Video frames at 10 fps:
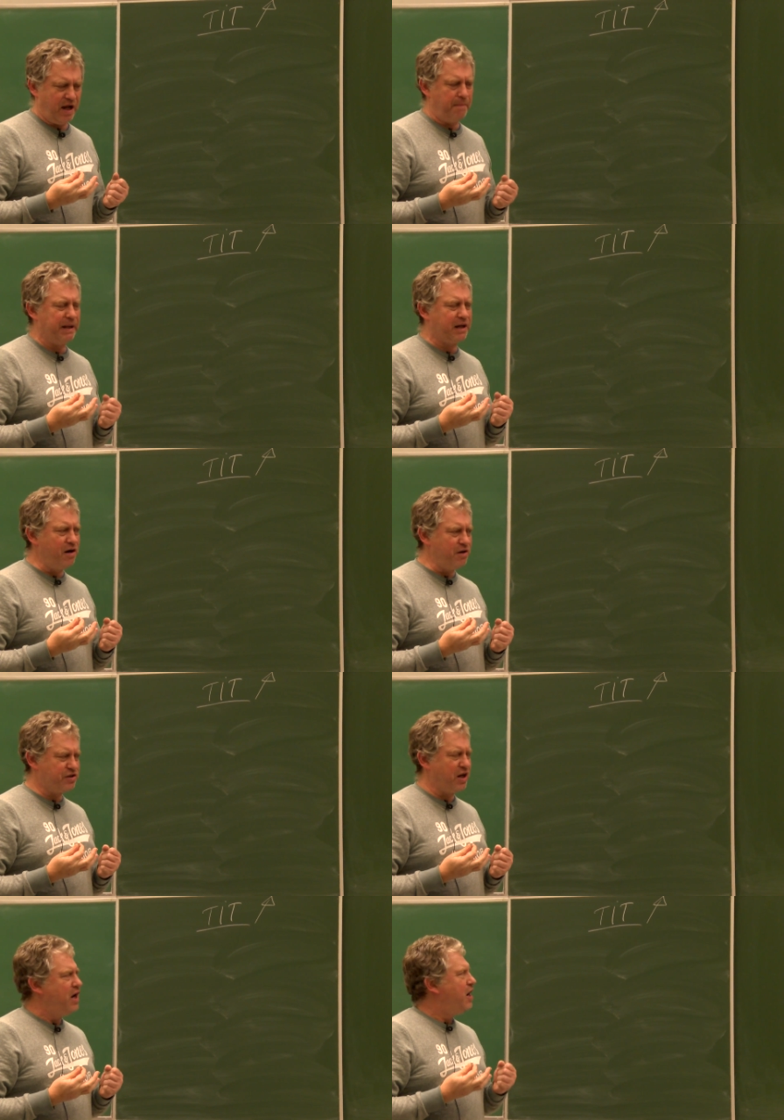
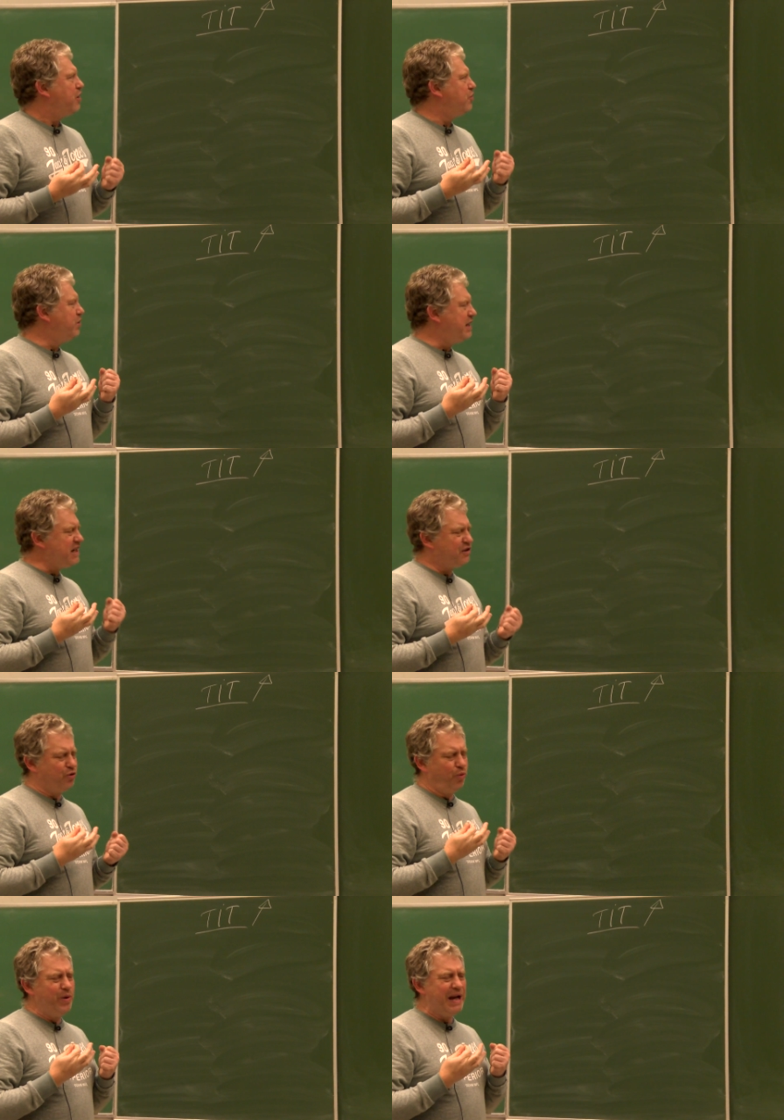because you need
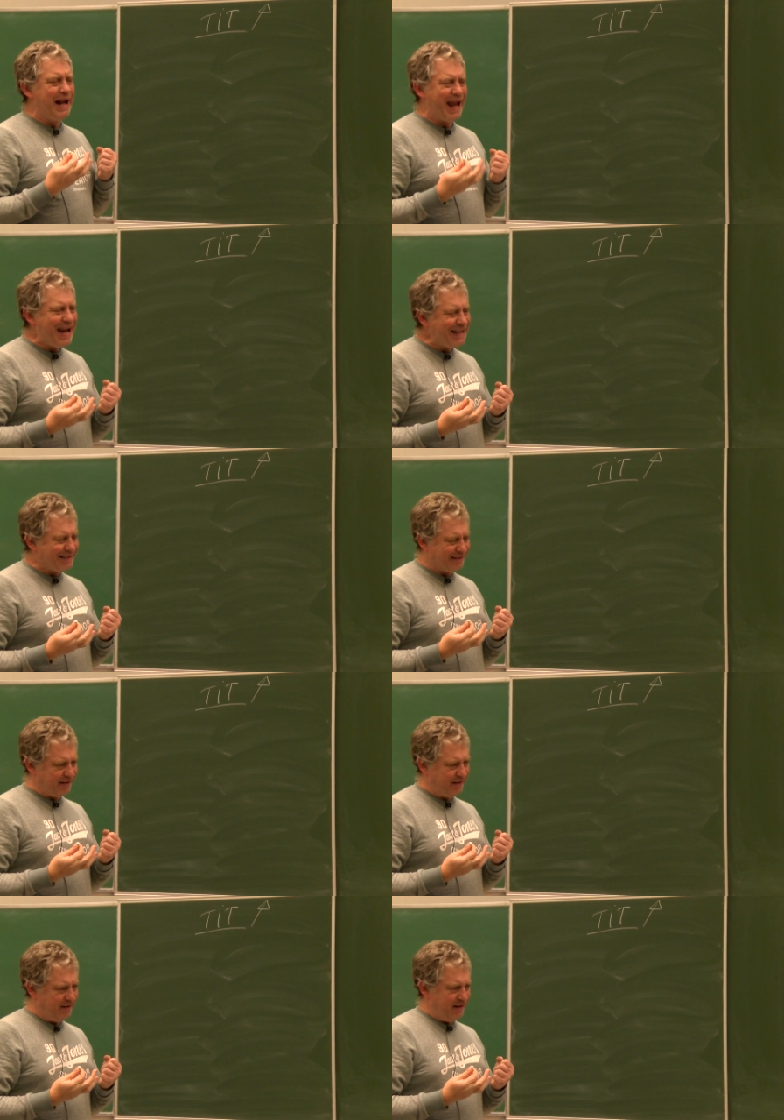to relate
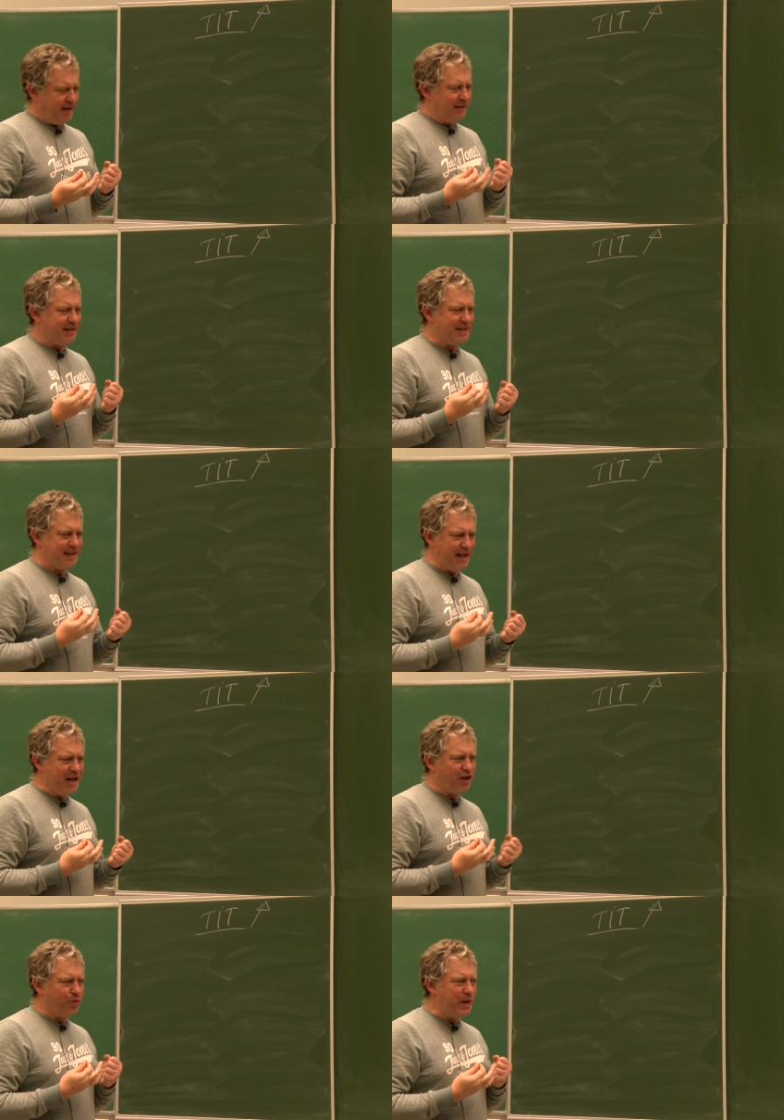this
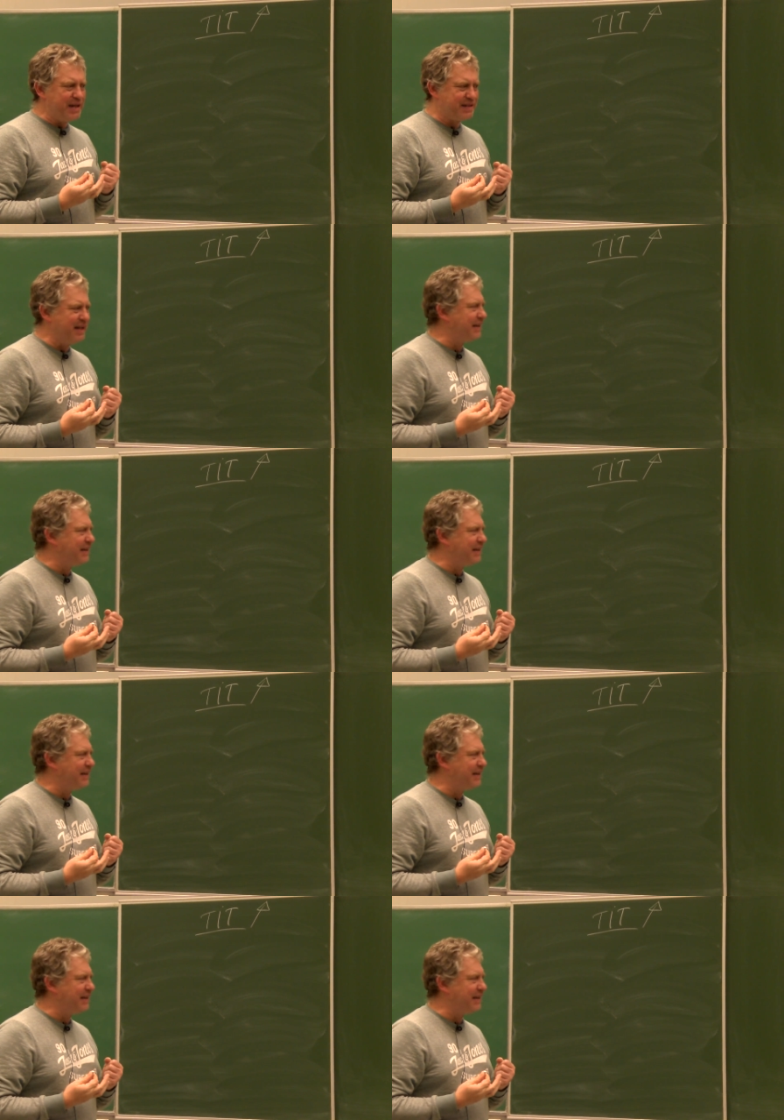increase in